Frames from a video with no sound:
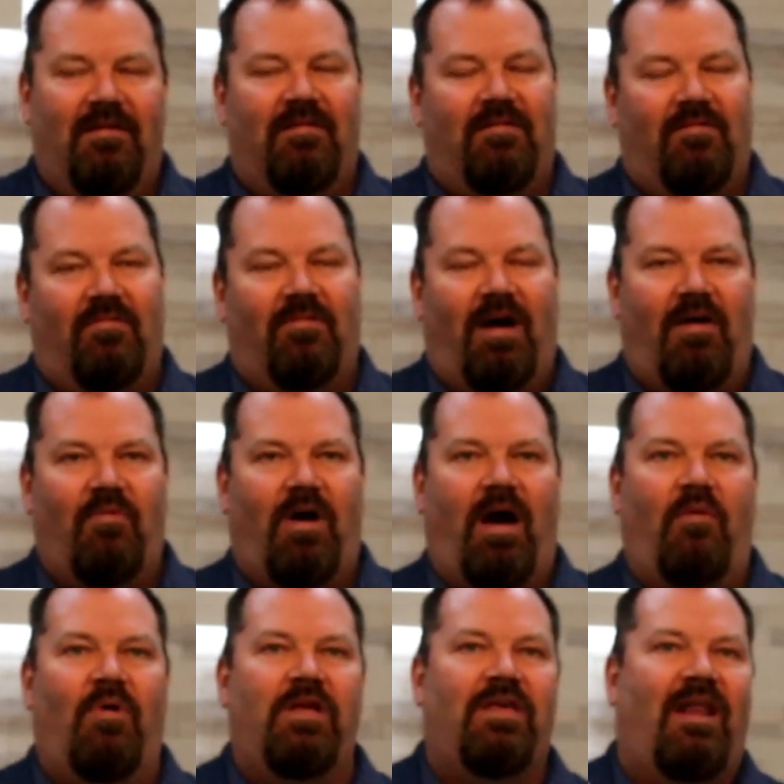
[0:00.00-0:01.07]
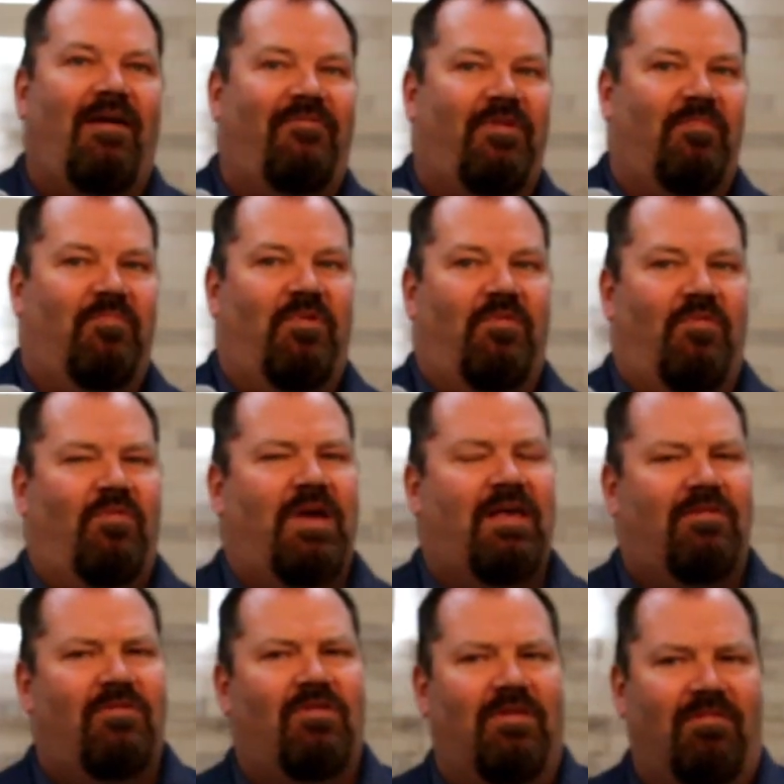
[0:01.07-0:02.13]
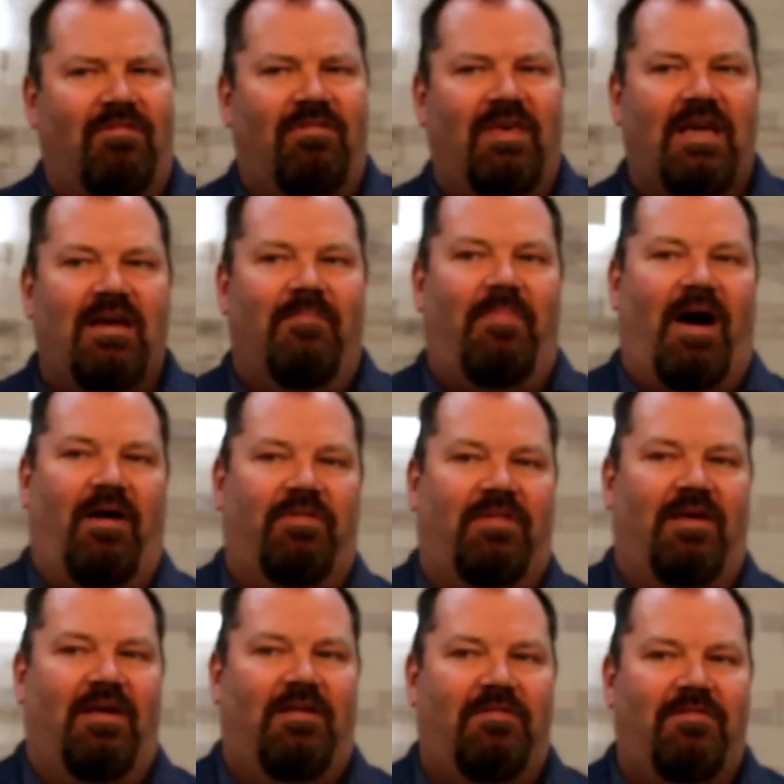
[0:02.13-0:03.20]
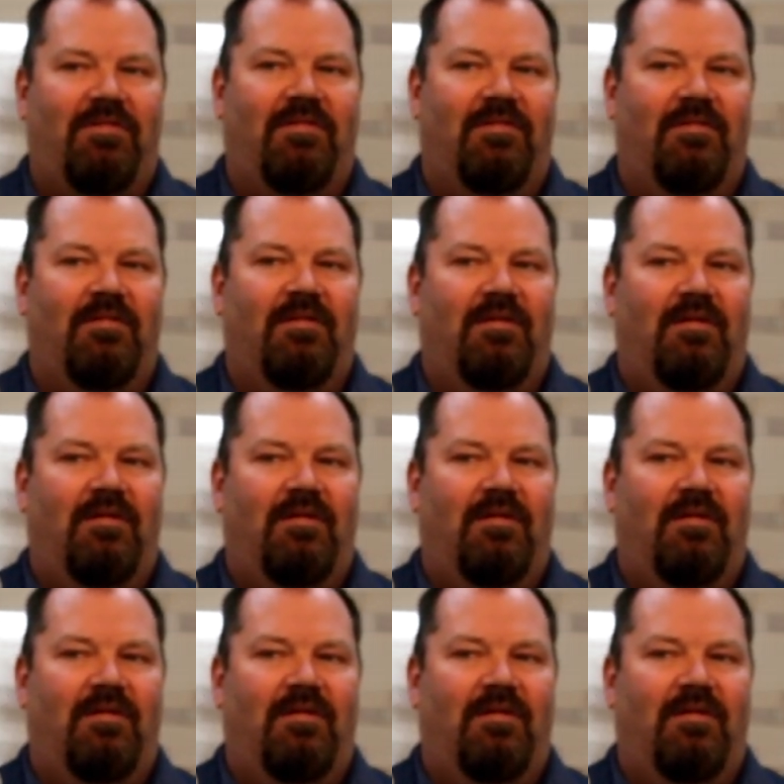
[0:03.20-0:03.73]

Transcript: So I, I want you to have some ways you can think about this.